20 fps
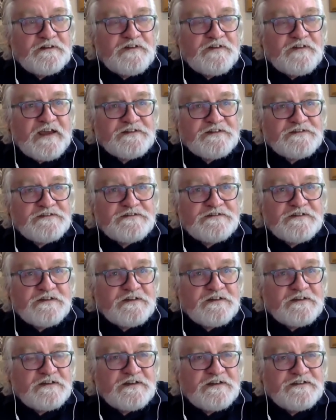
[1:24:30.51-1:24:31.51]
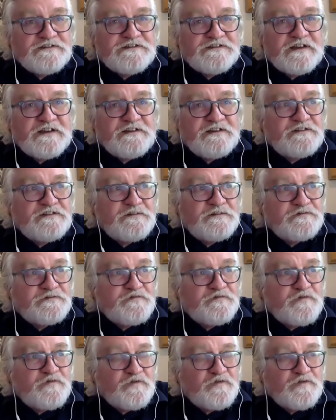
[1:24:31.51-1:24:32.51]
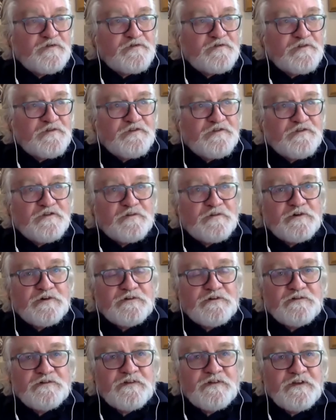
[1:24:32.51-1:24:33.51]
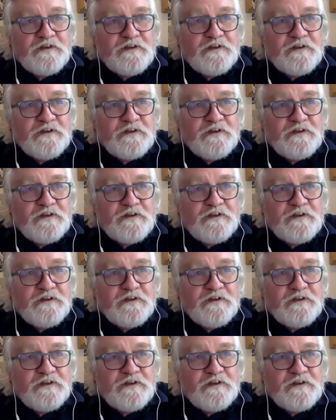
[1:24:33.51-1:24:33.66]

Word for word: tax uh, incentives for renewables,